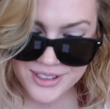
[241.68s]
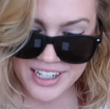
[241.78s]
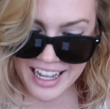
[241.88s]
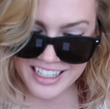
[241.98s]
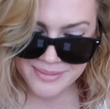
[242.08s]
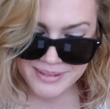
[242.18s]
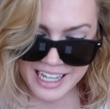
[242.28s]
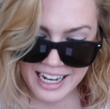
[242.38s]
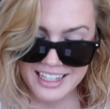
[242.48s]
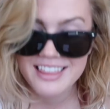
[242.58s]
dude Eddie
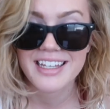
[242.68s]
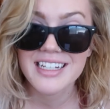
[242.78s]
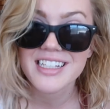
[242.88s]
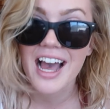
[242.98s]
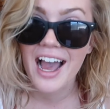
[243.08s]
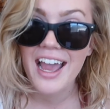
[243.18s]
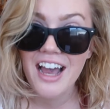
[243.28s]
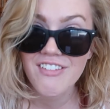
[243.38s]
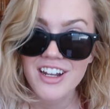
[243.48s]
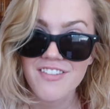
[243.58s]
Spaghetti thinks that I
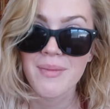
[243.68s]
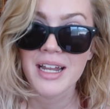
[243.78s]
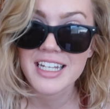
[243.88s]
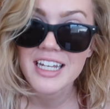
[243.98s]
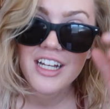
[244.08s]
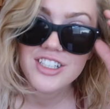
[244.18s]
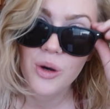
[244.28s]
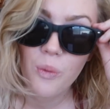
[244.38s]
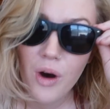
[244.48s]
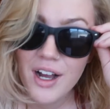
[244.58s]
have enough money
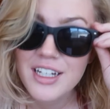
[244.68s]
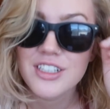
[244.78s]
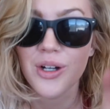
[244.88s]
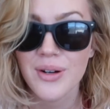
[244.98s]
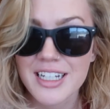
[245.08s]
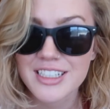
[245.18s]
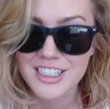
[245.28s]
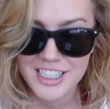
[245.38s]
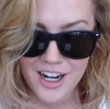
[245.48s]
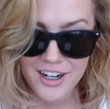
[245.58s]
to one, donate
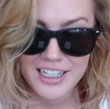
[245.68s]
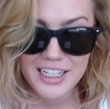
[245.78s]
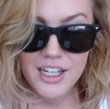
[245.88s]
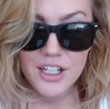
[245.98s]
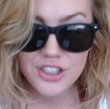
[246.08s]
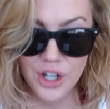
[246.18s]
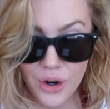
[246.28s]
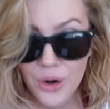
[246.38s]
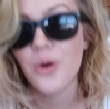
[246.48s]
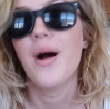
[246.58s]
to charity,
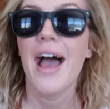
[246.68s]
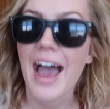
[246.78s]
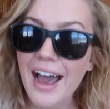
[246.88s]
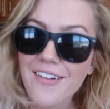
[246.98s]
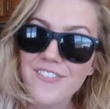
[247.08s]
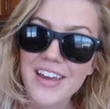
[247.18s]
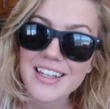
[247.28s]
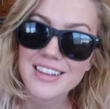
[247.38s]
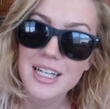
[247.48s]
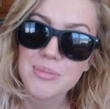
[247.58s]
two, have
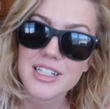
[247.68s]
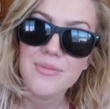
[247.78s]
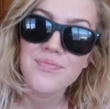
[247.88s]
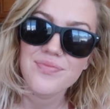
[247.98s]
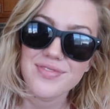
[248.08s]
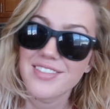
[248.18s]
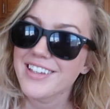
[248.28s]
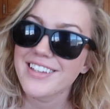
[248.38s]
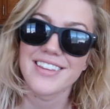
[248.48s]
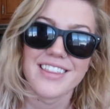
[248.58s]
fake lips.
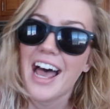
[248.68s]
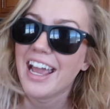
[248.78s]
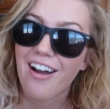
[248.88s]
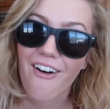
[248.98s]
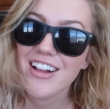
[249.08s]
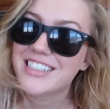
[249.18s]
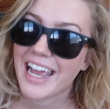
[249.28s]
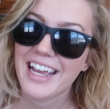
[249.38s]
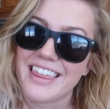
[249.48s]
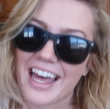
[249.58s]
Like, I'll
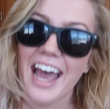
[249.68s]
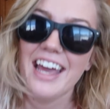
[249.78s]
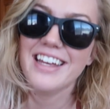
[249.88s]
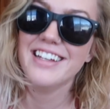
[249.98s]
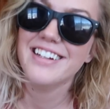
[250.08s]
take that.